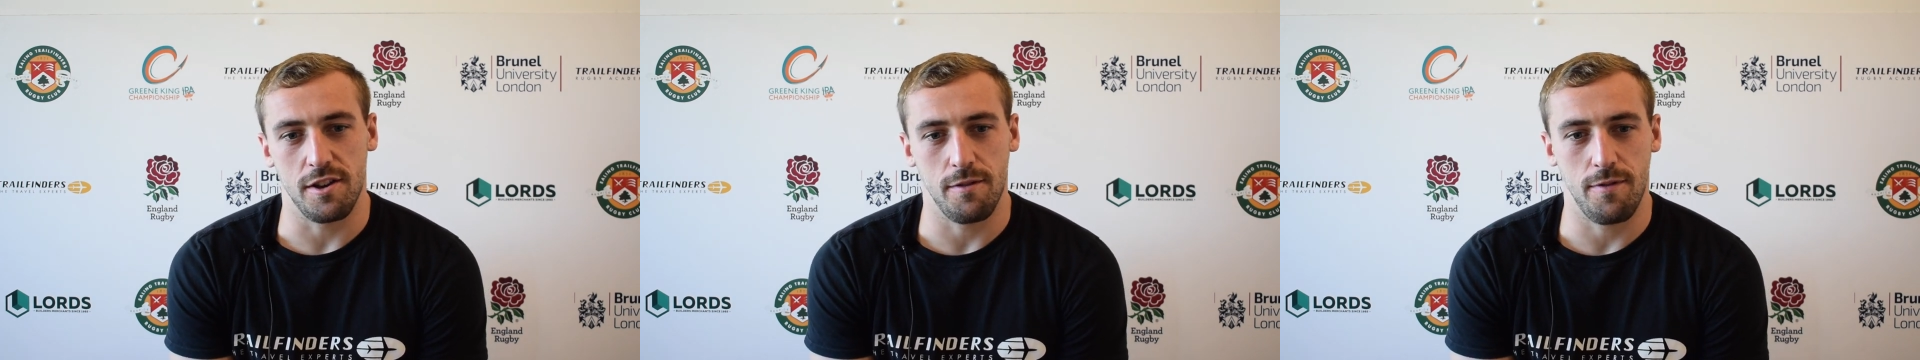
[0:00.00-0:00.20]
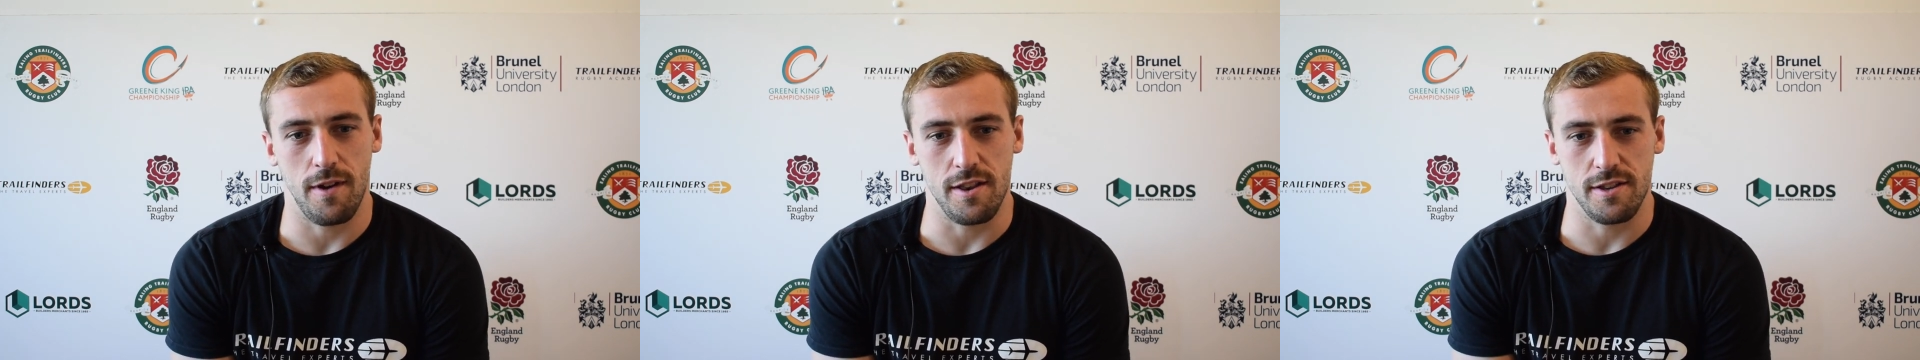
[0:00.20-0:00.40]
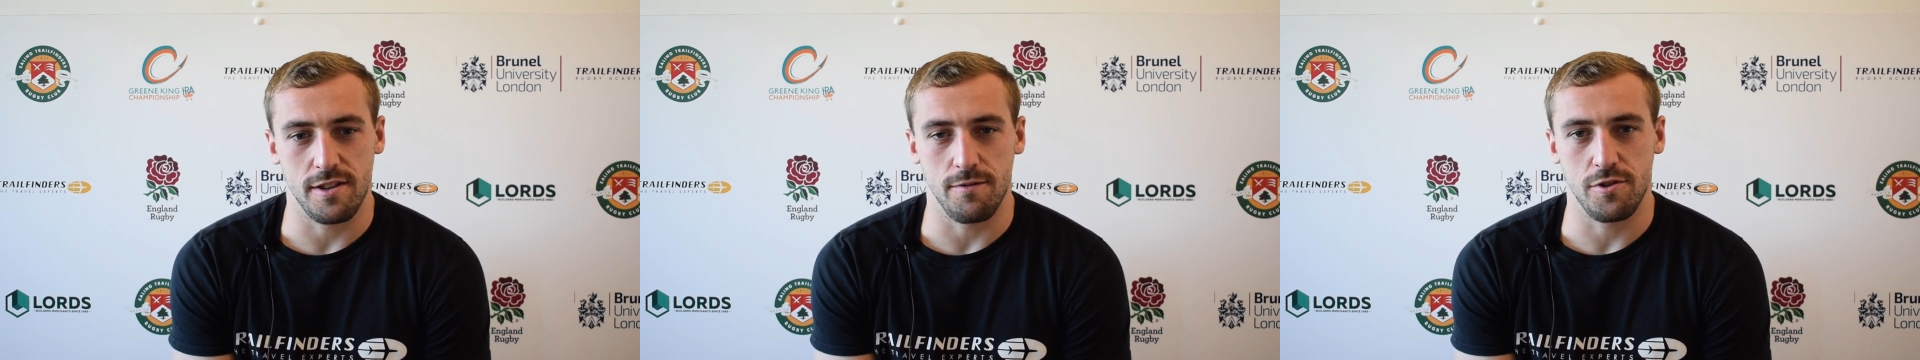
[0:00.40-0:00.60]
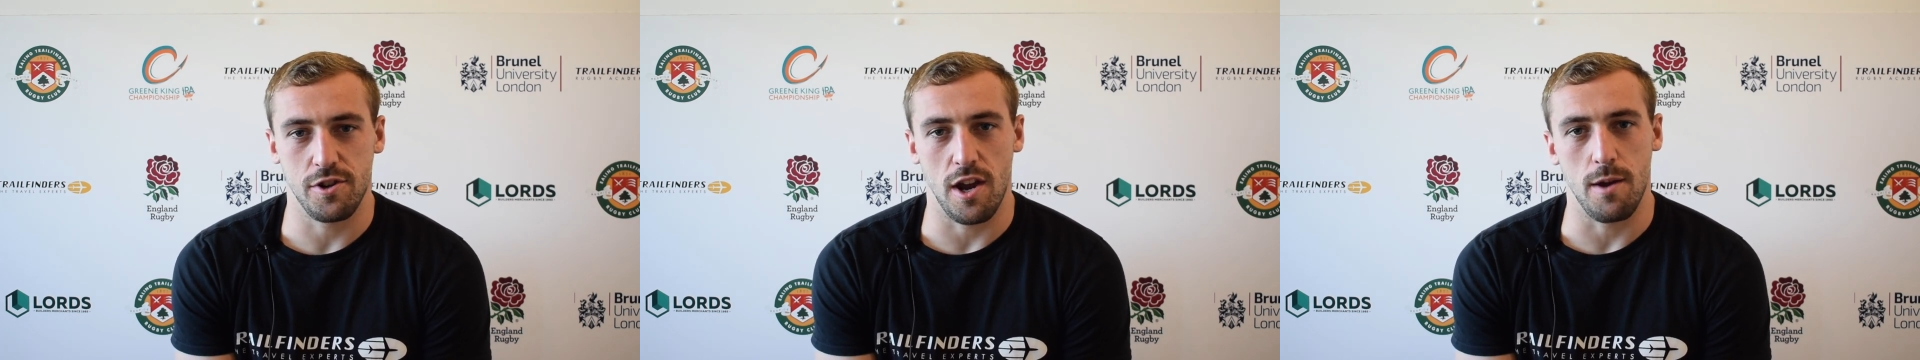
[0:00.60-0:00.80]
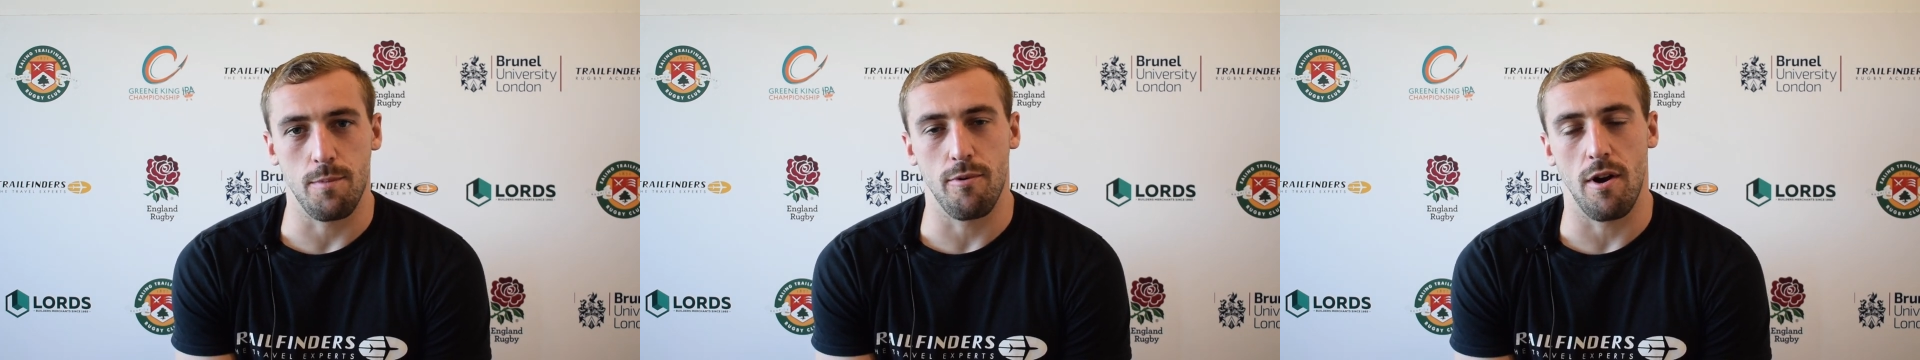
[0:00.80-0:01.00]
defensive
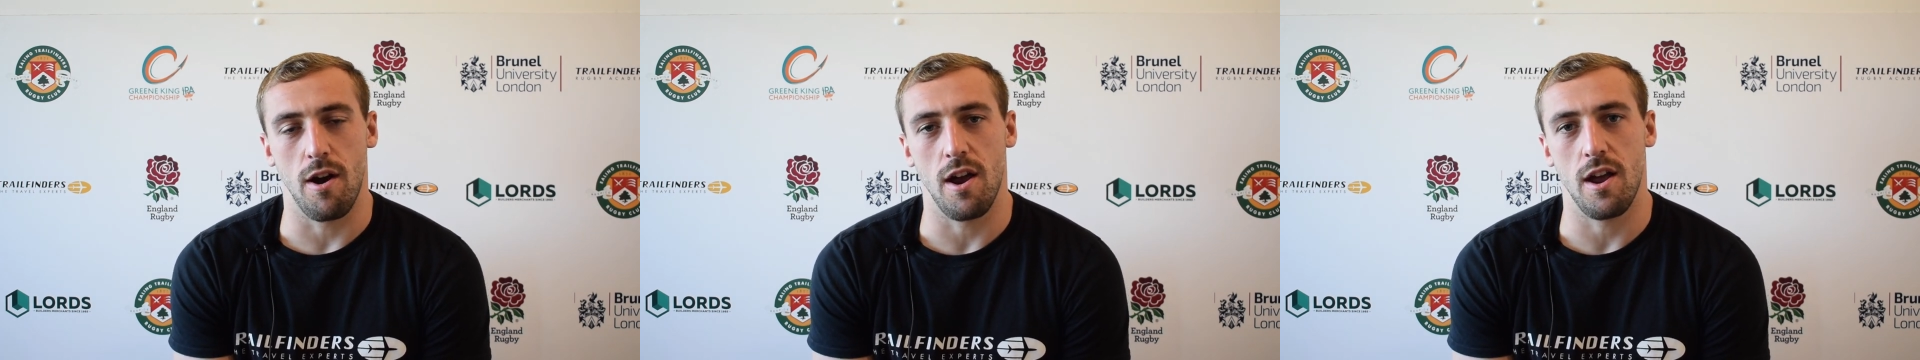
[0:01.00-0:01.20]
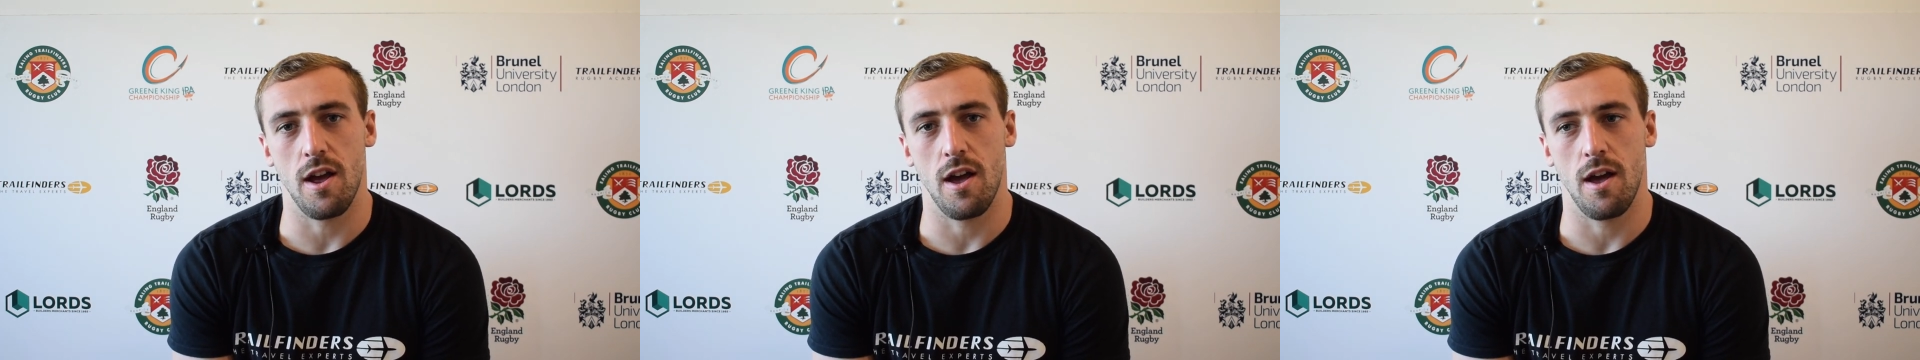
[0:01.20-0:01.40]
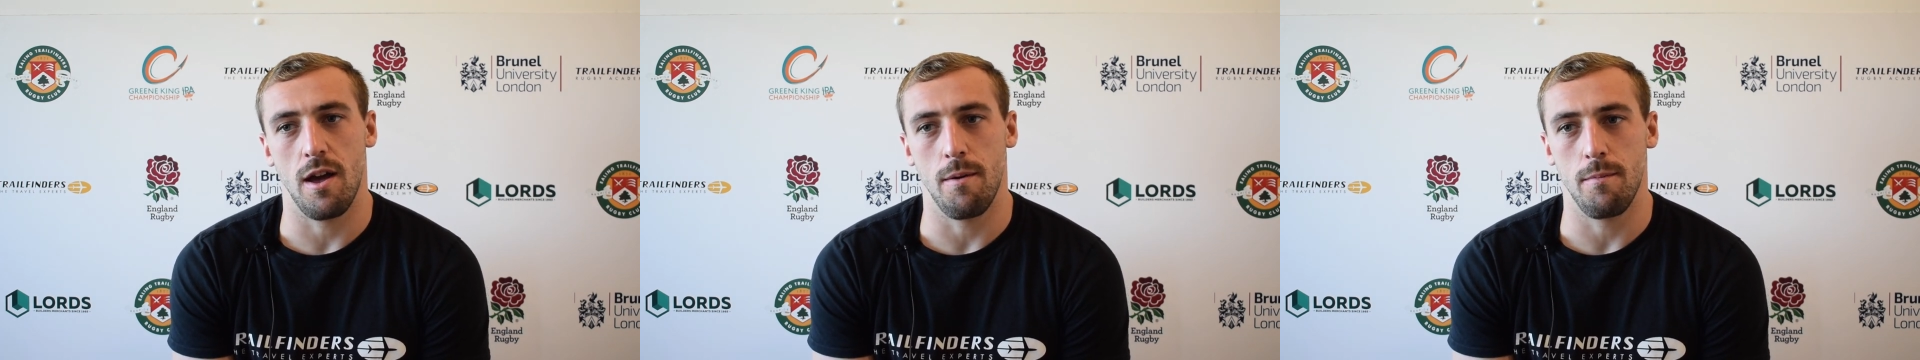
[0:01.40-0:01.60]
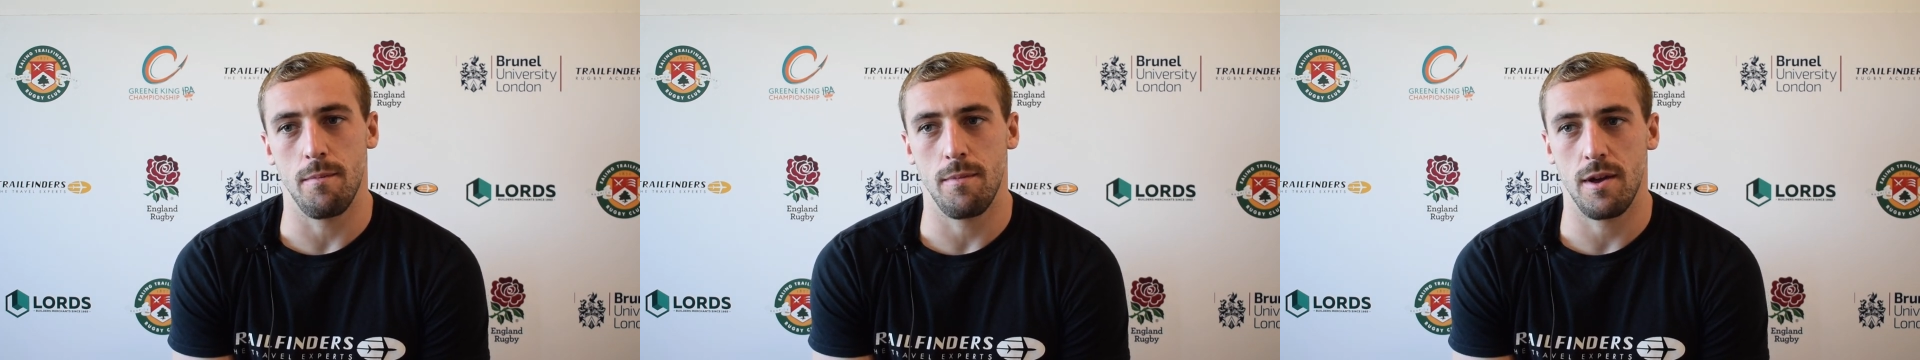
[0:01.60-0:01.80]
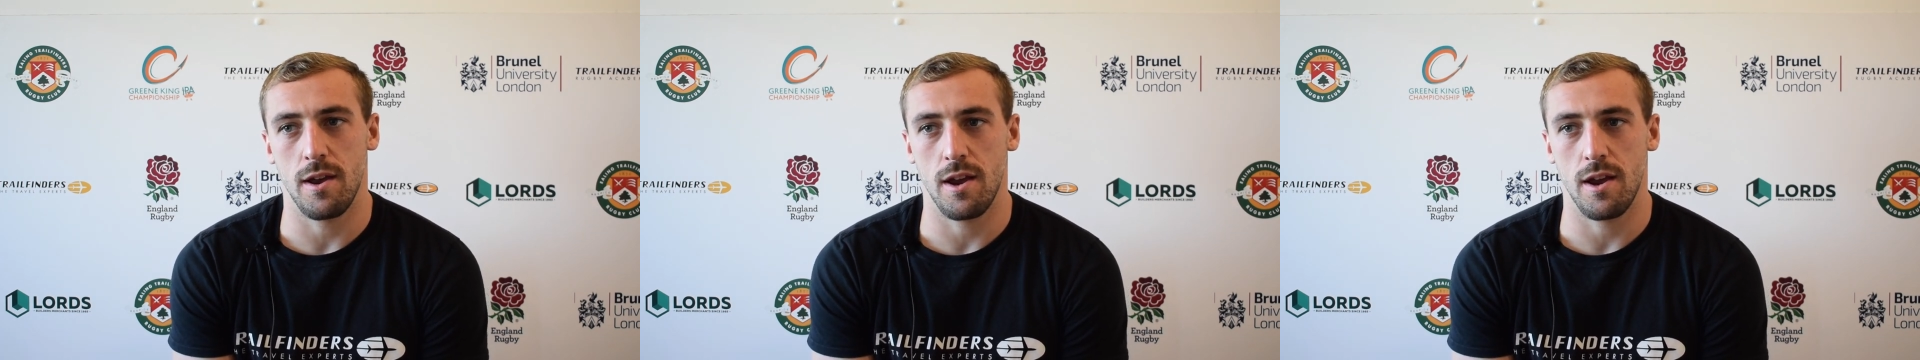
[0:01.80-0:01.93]
shape right um,